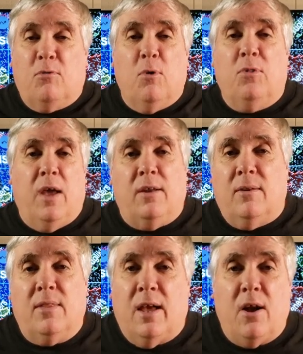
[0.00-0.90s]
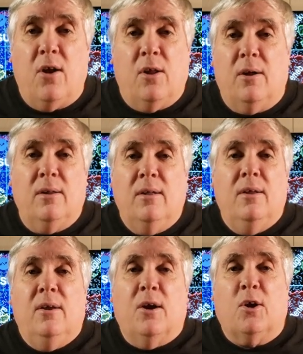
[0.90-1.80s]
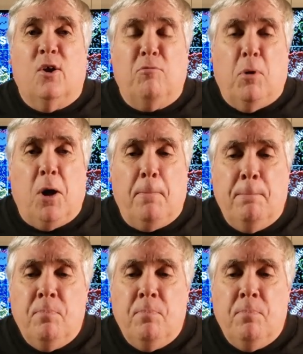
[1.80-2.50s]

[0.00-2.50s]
thrown that hard a curveball.